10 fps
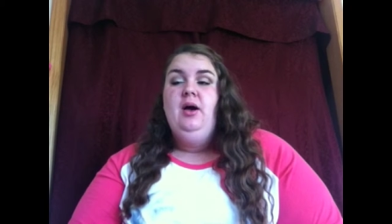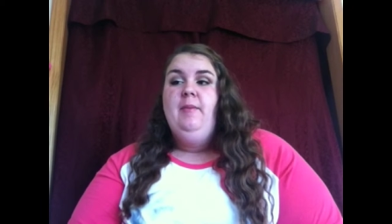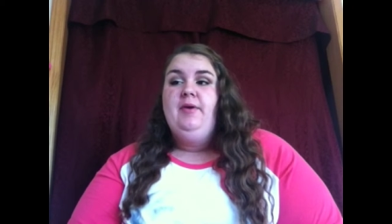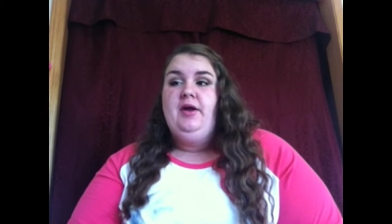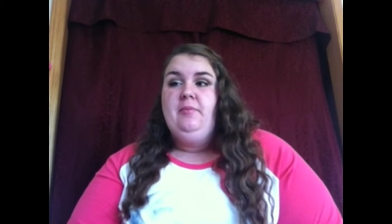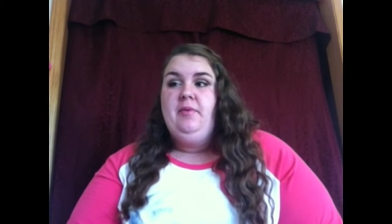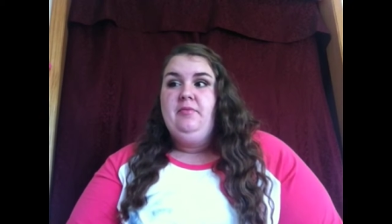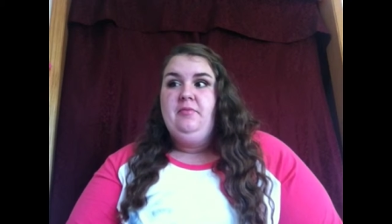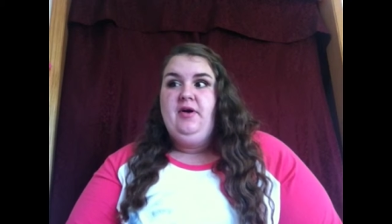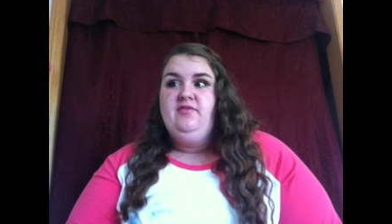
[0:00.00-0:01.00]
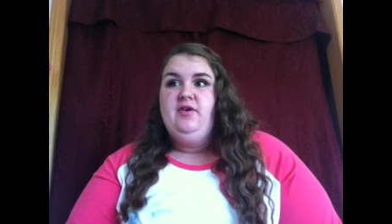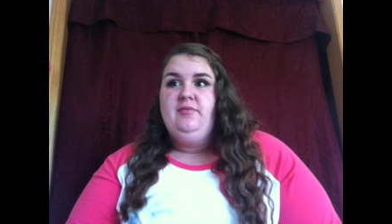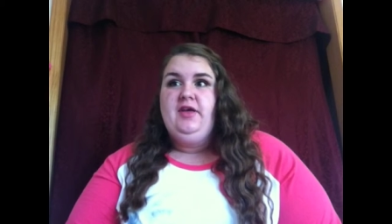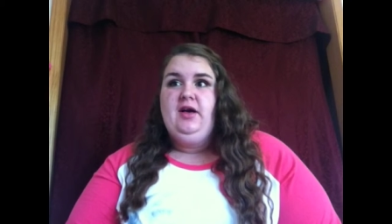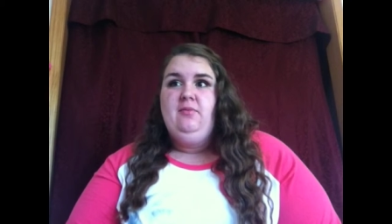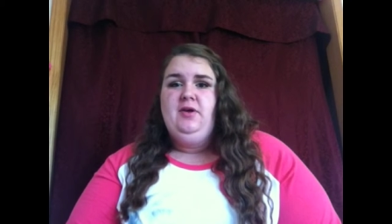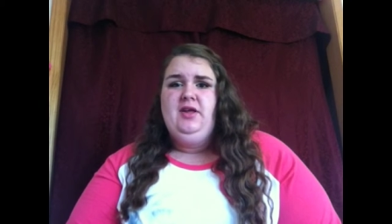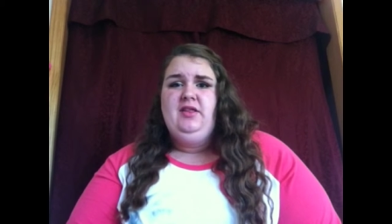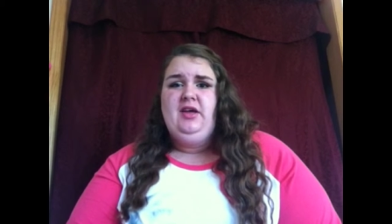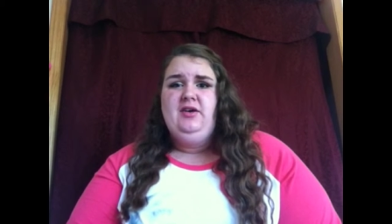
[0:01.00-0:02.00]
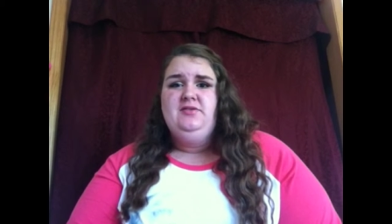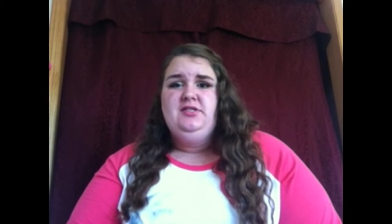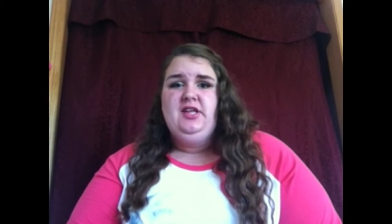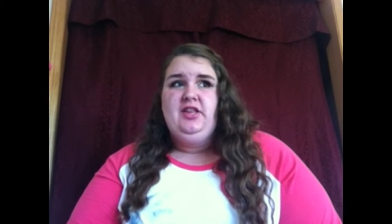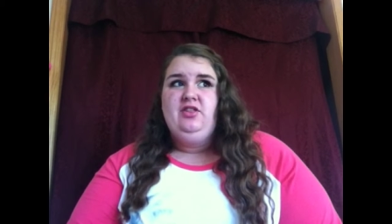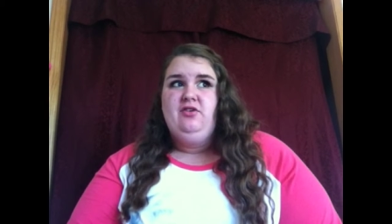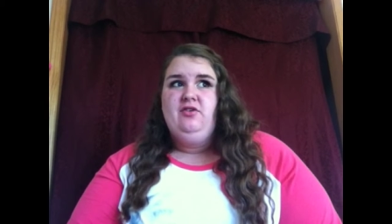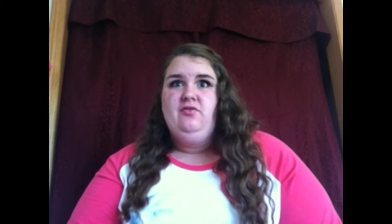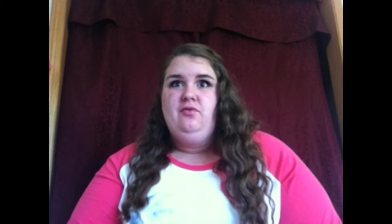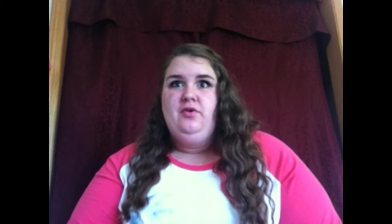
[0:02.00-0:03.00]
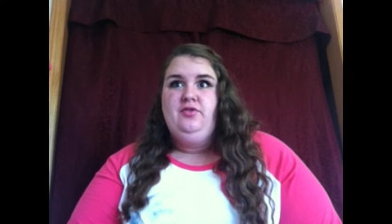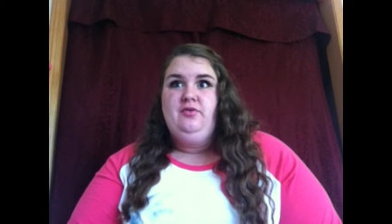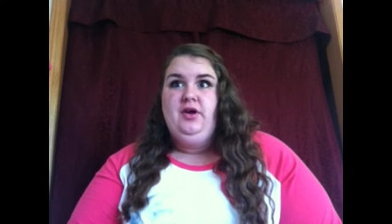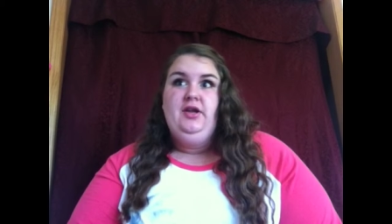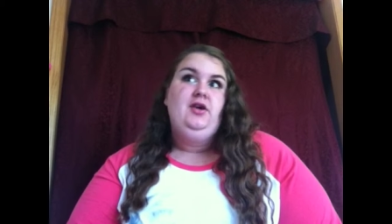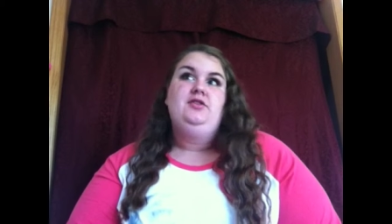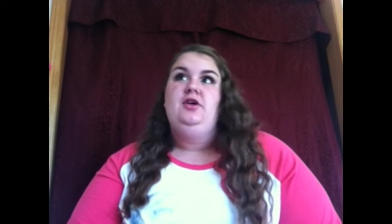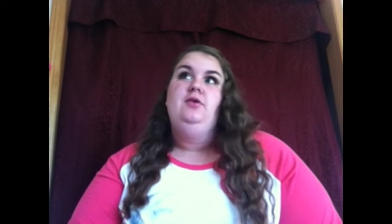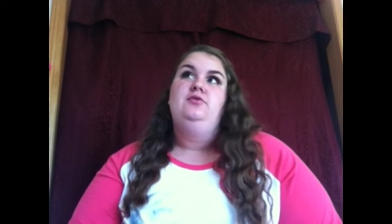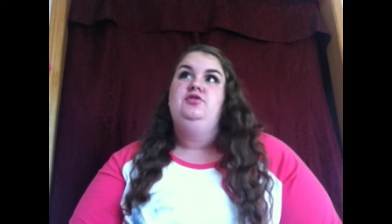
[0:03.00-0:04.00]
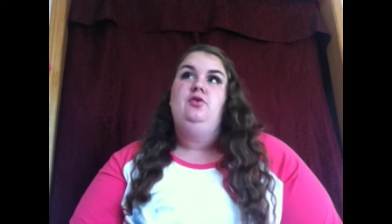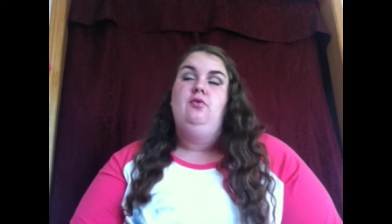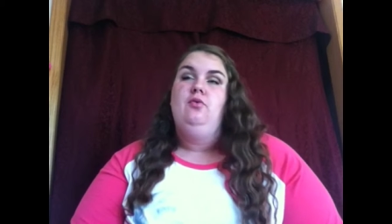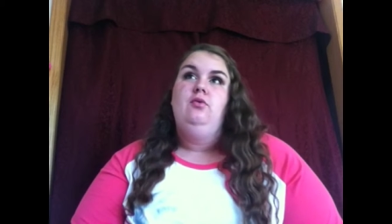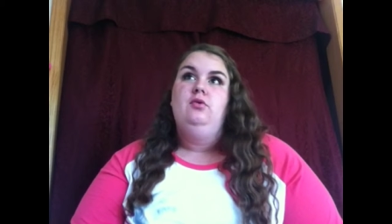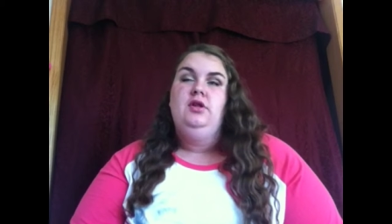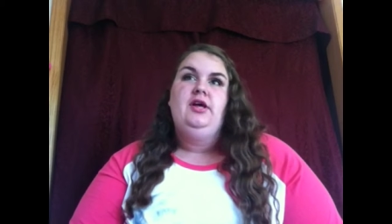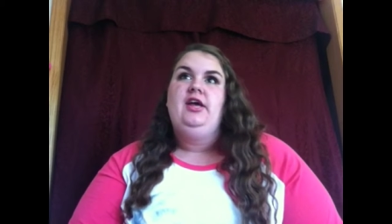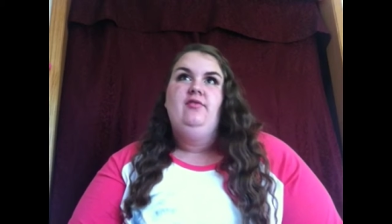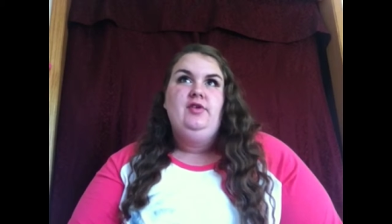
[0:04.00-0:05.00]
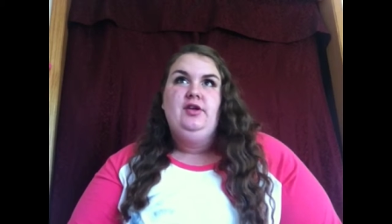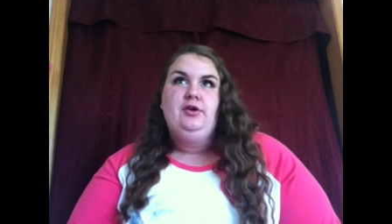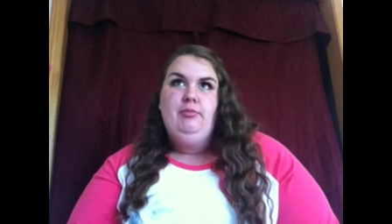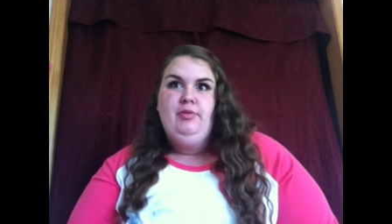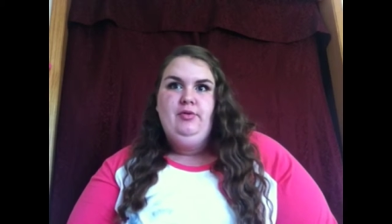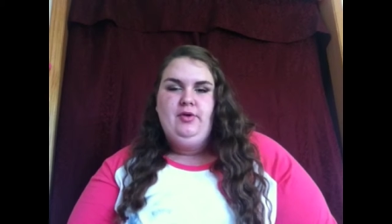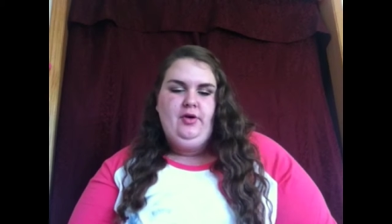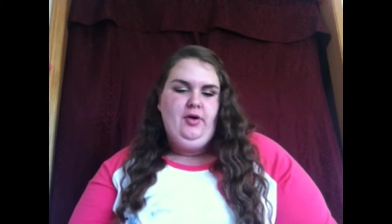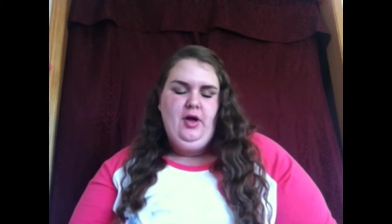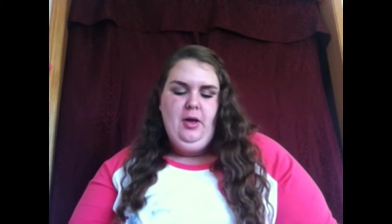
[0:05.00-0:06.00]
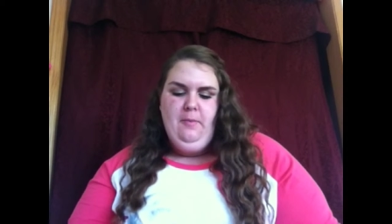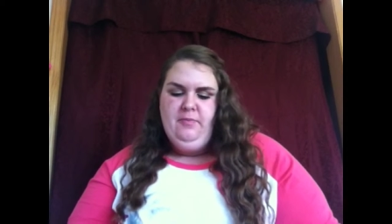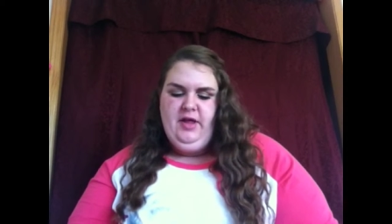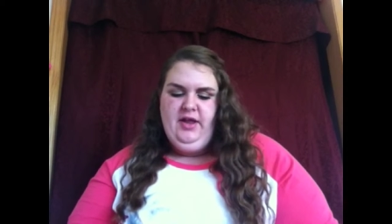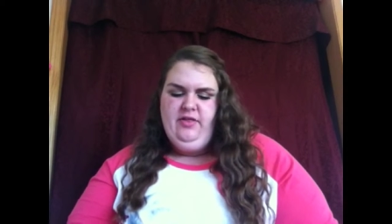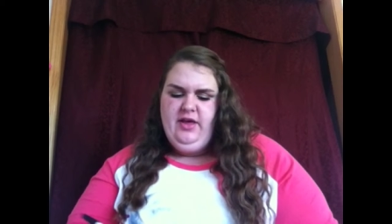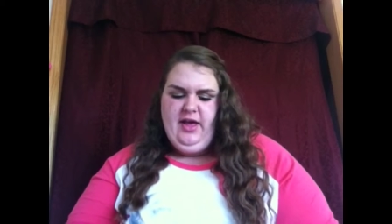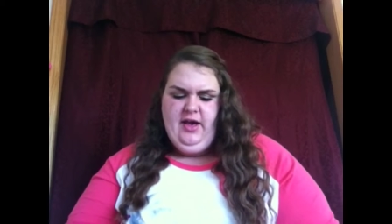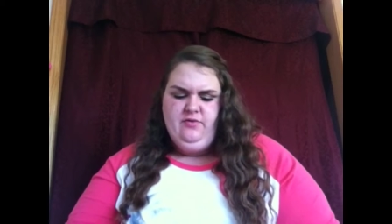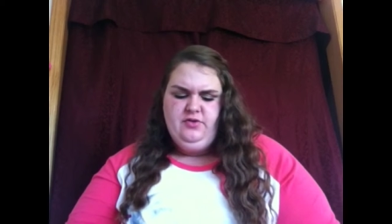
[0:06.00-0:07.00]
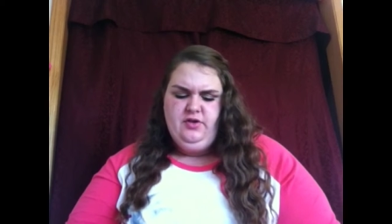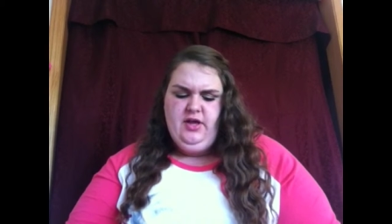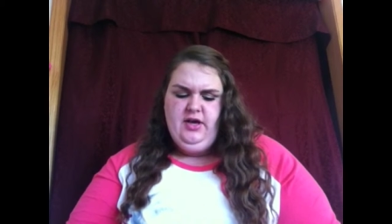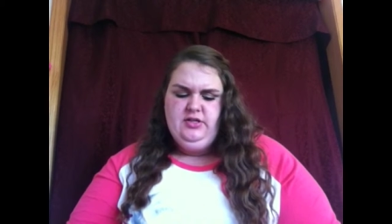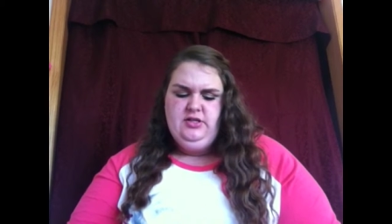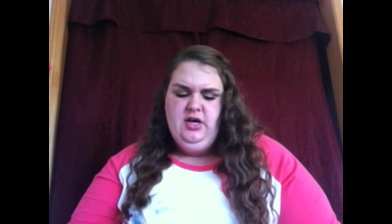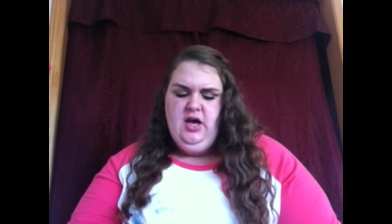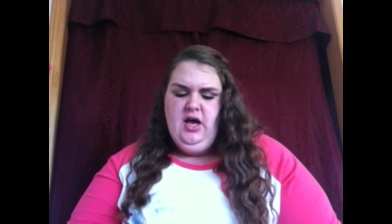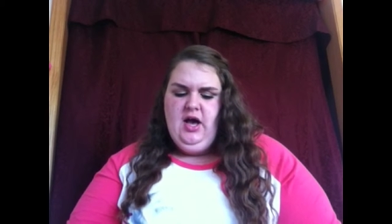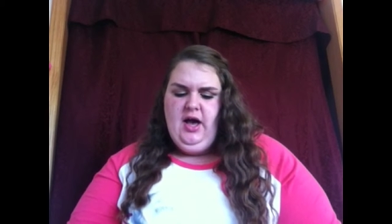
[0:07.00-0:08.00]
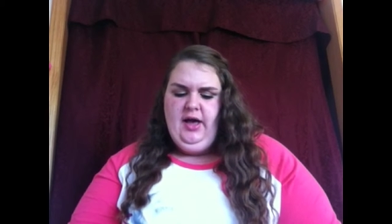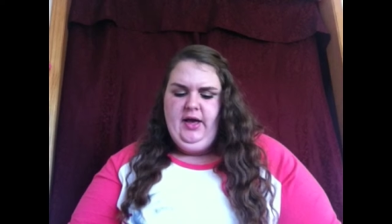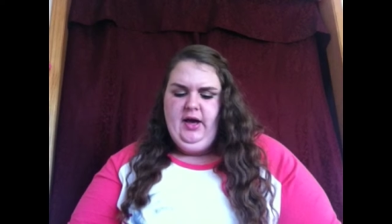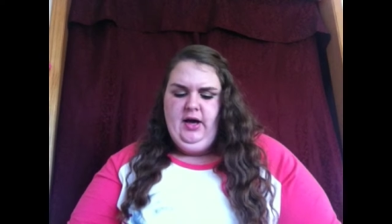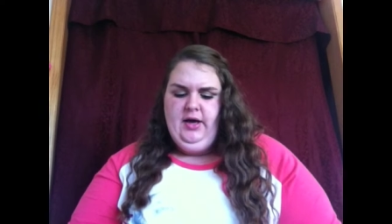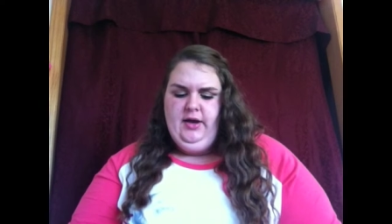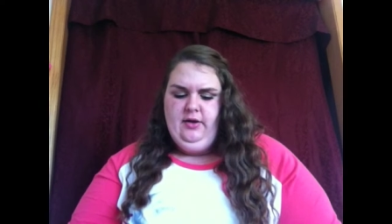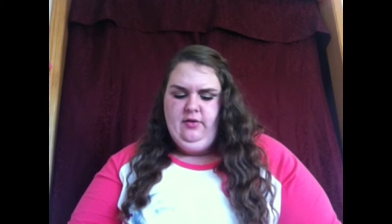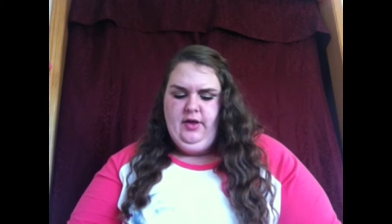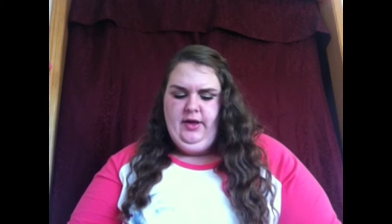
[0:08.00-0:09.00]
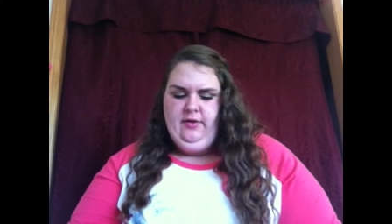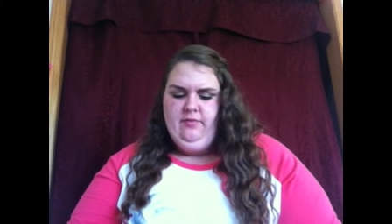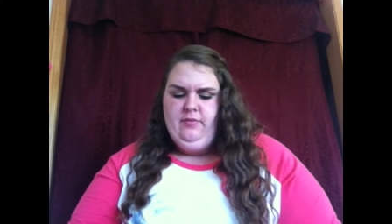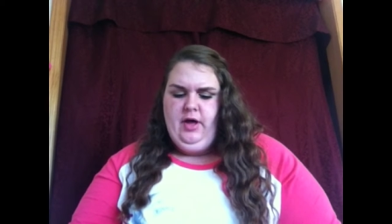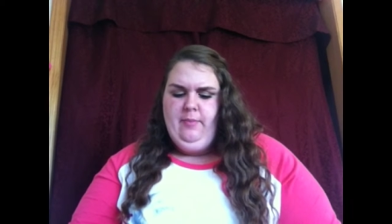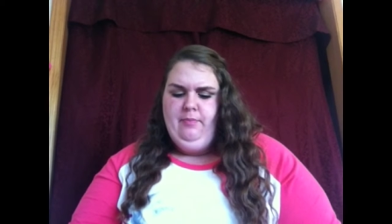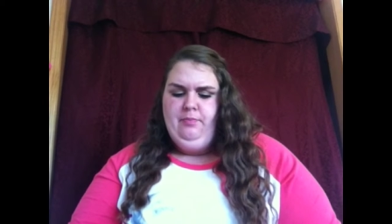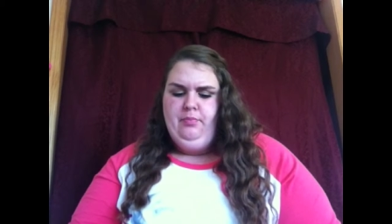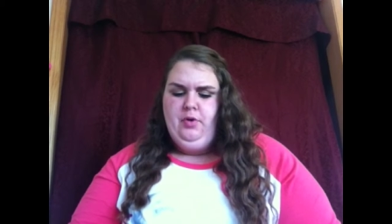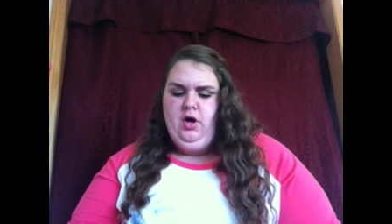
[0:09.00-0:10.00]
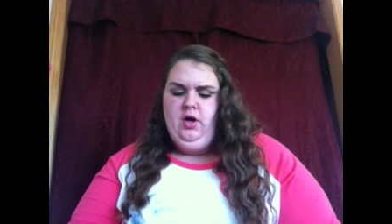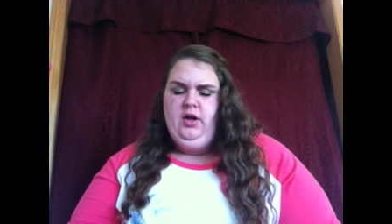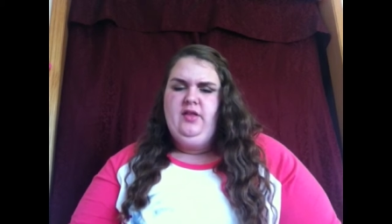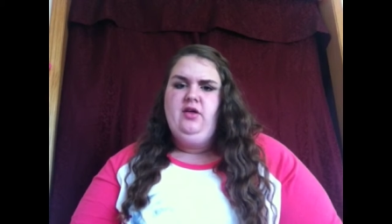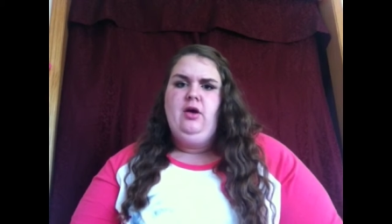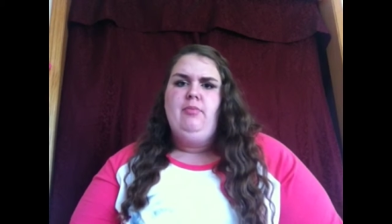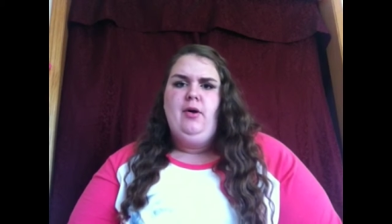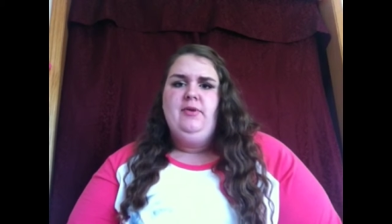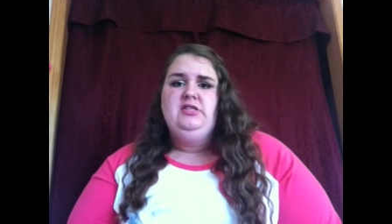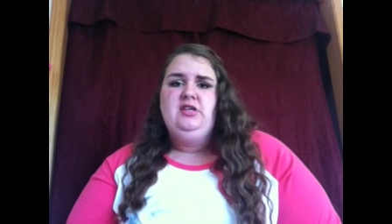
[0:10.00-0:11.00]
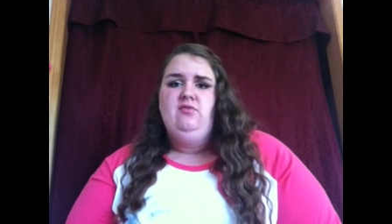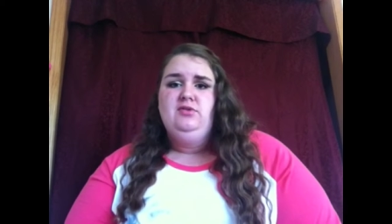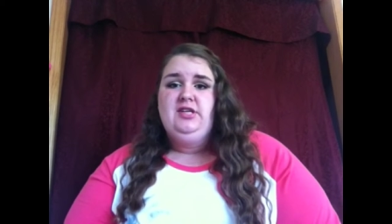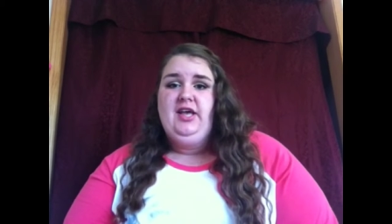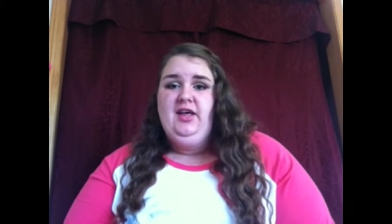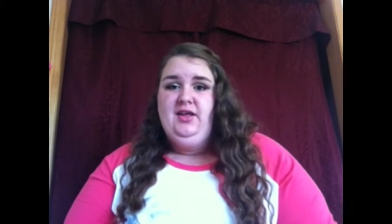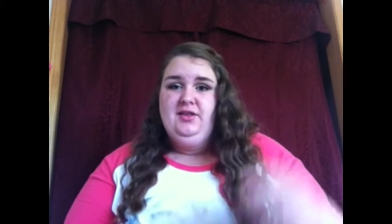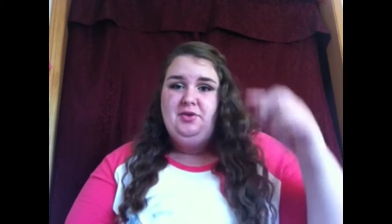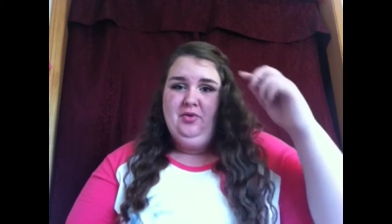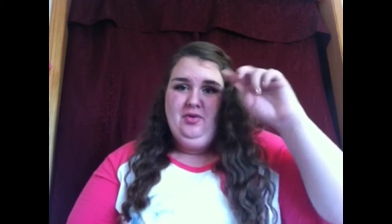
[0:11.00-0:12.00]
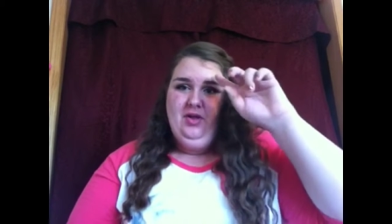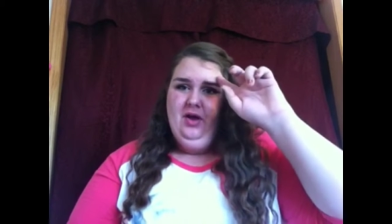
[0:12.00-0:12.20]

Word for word: But I remember my family got one. I think I was in like third or fourth grade and I thought it was so cool, like having a computer. Then I think after that, I got like, I bought, I think I bought myself was like a little